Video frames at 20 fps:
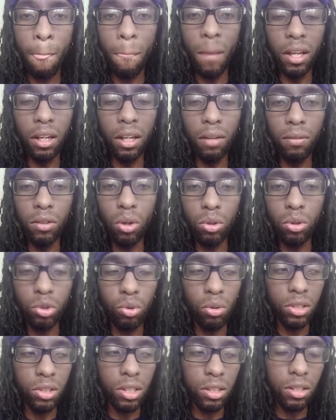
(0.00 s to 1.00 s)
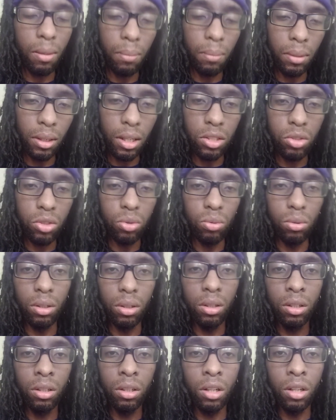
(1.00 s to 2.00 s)
and even those who are just coming into
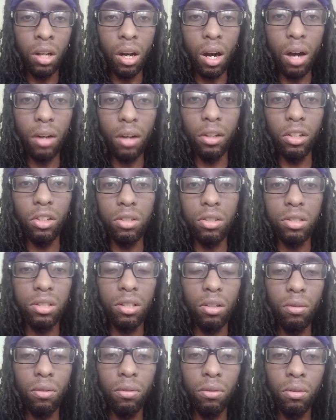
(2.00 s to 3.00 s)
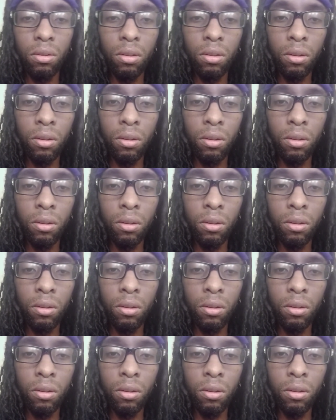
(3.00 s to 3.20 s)
it, honor yourself,